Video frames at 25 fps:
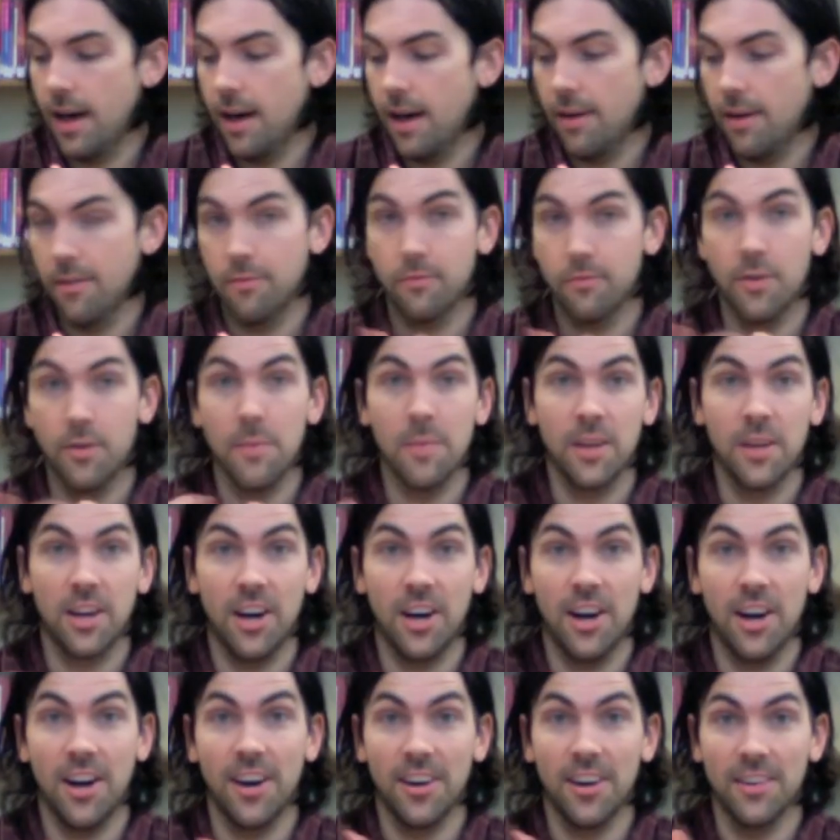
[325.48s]
from the
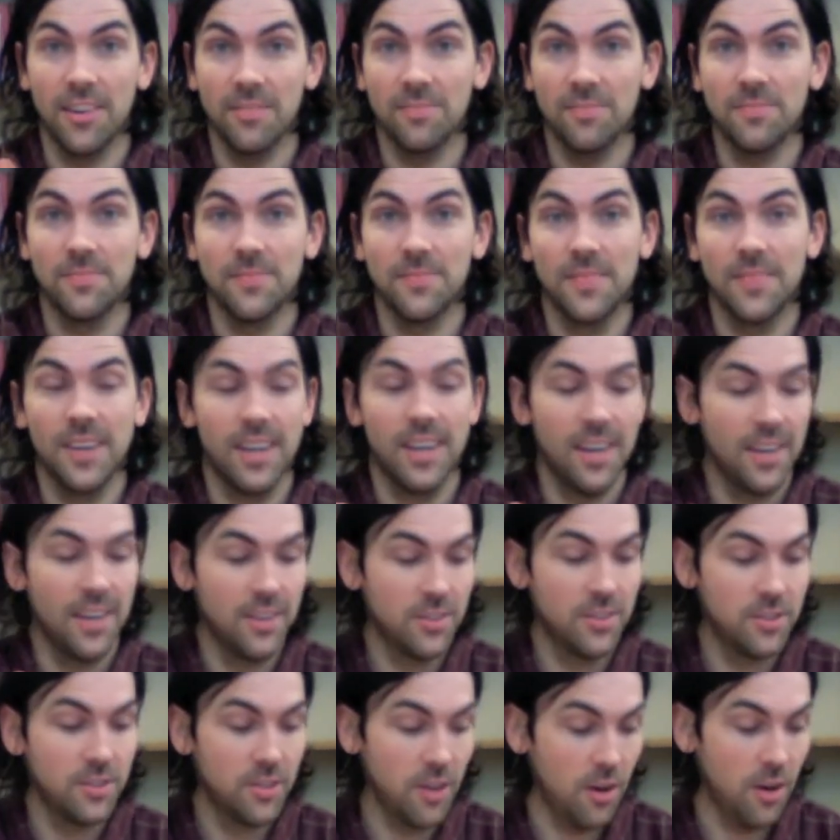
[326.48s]
card.
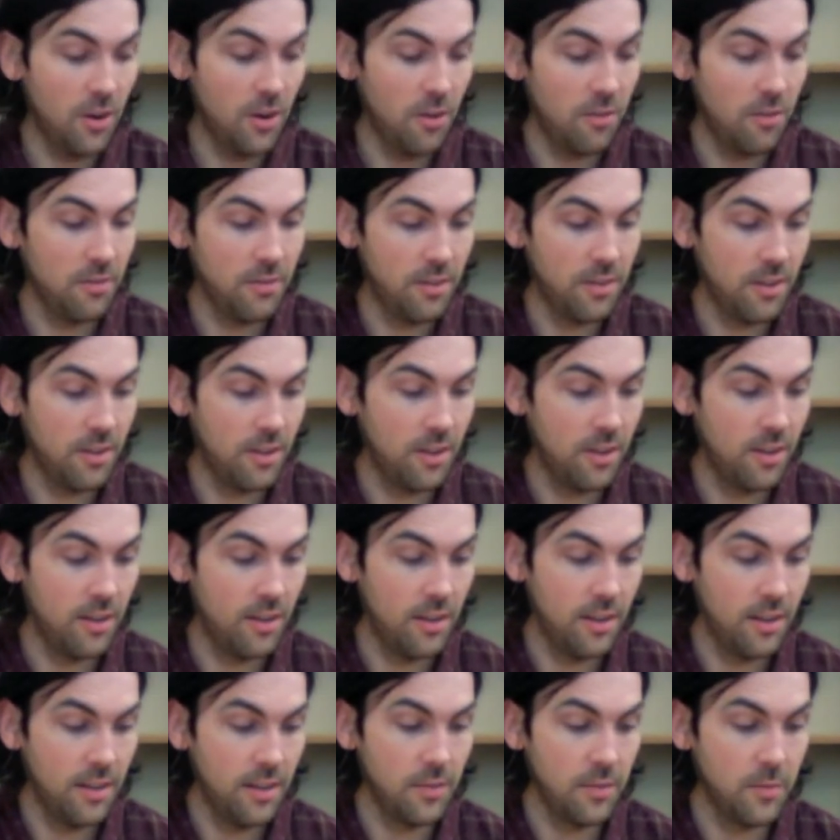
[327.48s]
So
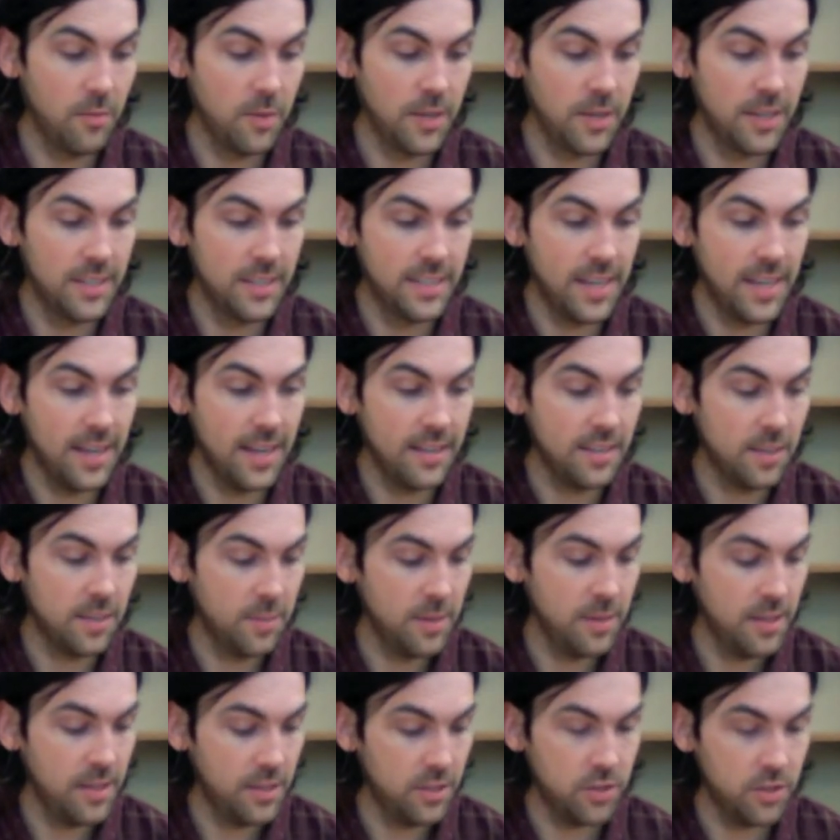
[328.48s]
we're going to take some
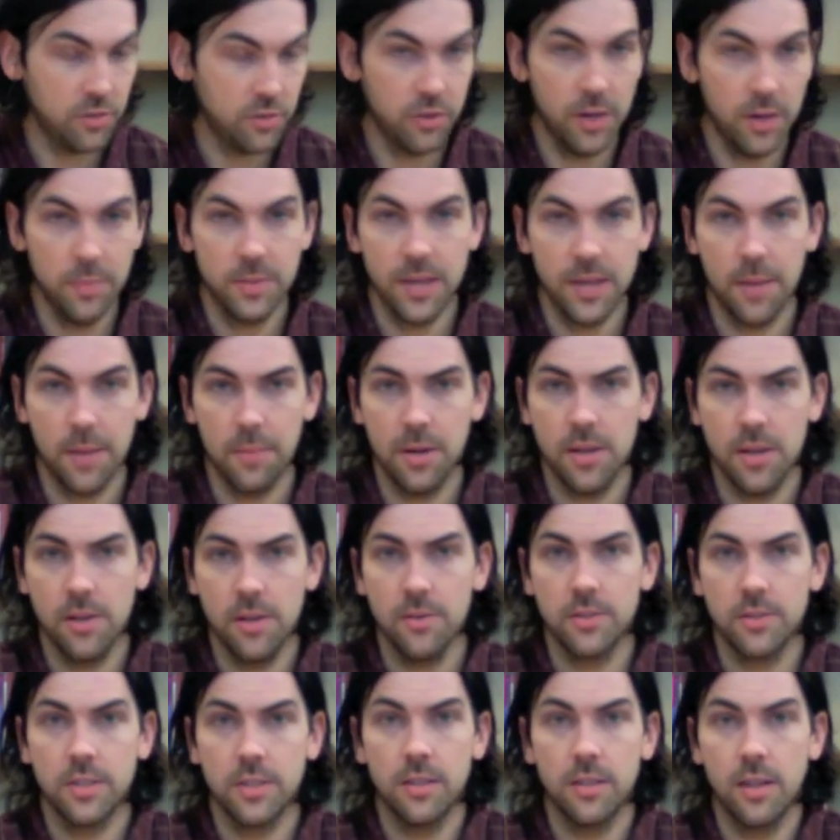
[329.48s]
of these strips. I'm going to
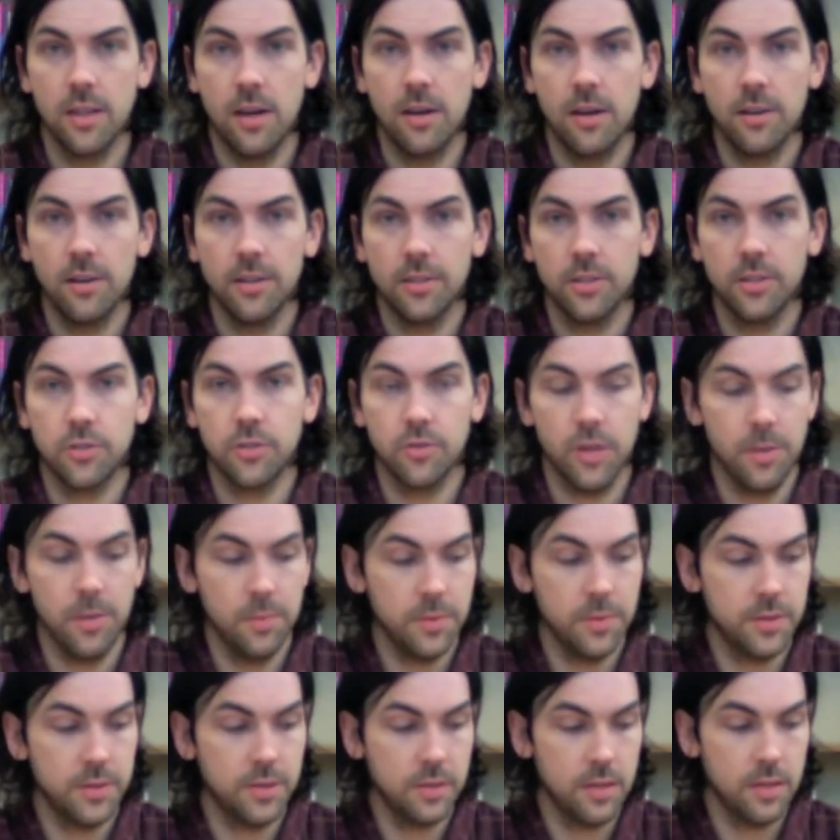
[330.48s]
use the longer
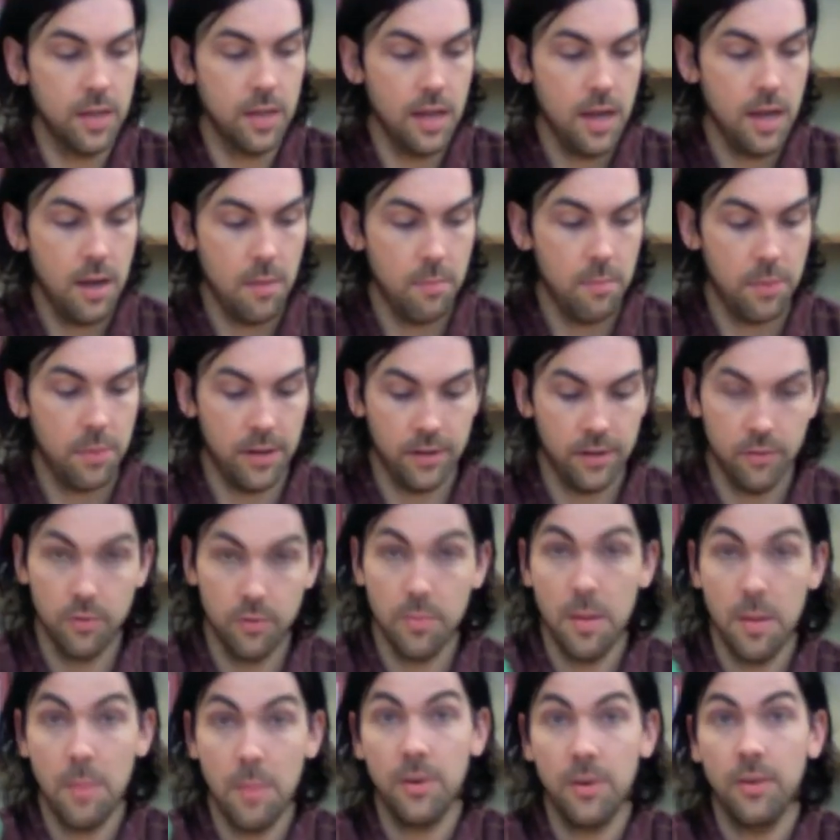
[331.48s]
strips, but
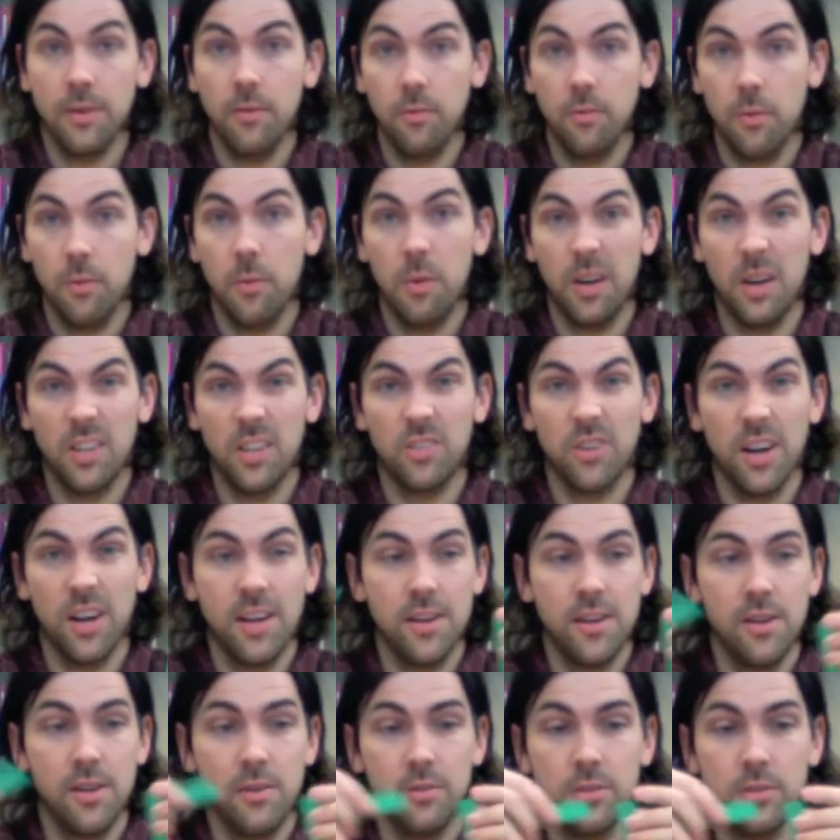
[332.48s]
remember, we want to try
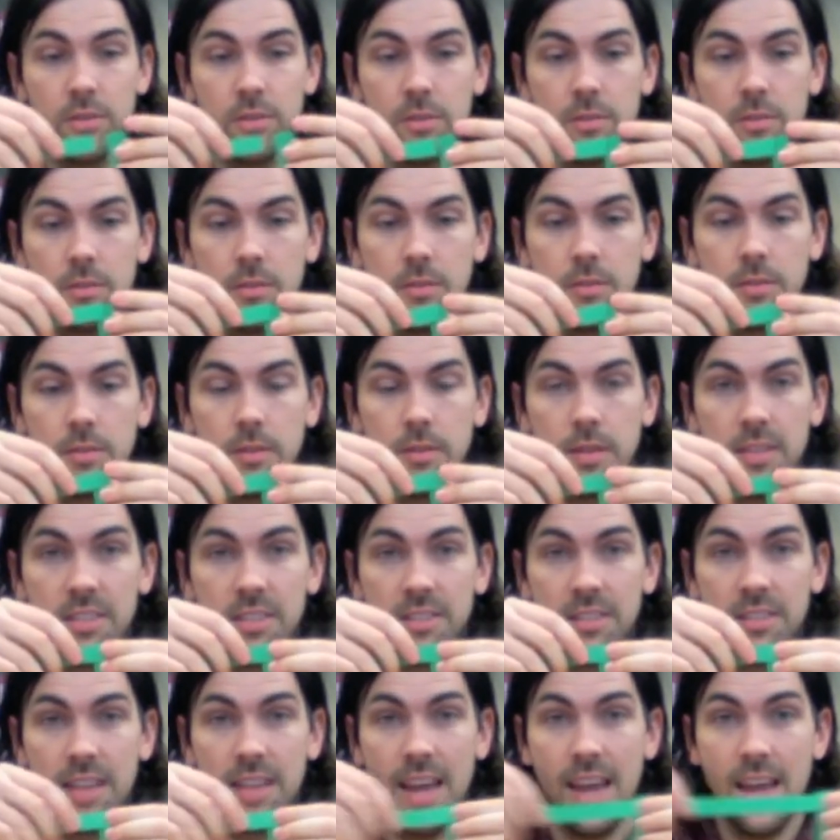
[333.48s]
and use the
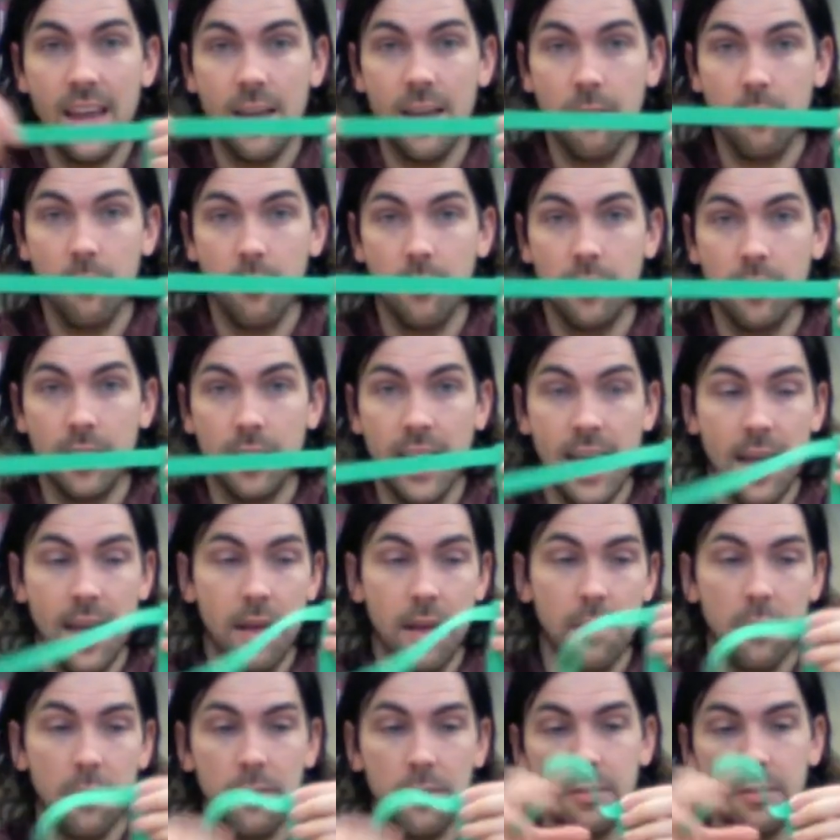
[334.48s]
same
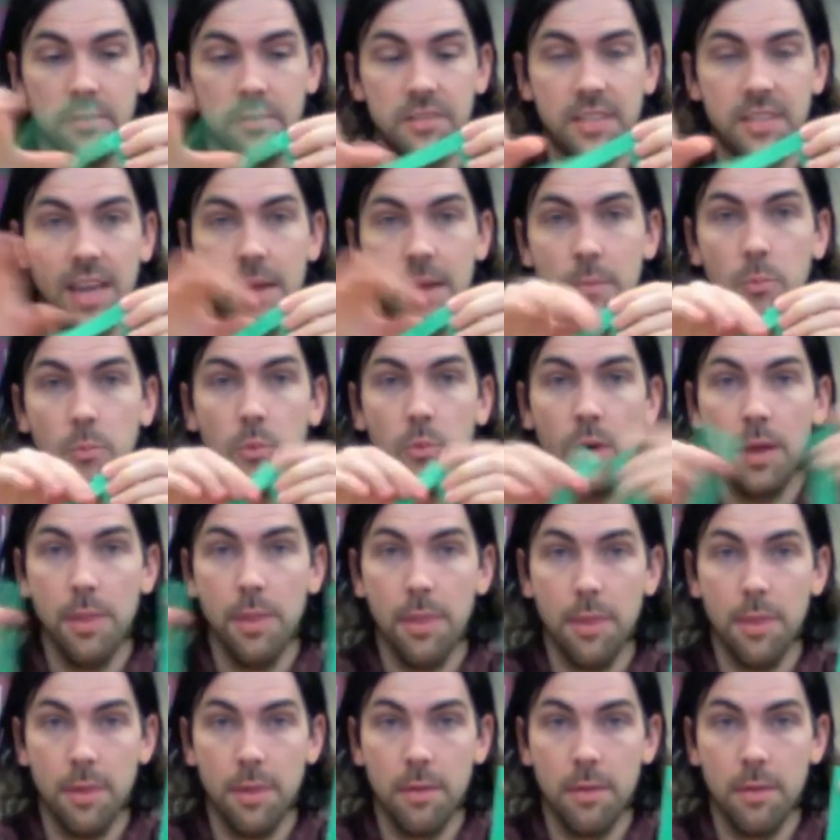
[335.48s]
length, same width.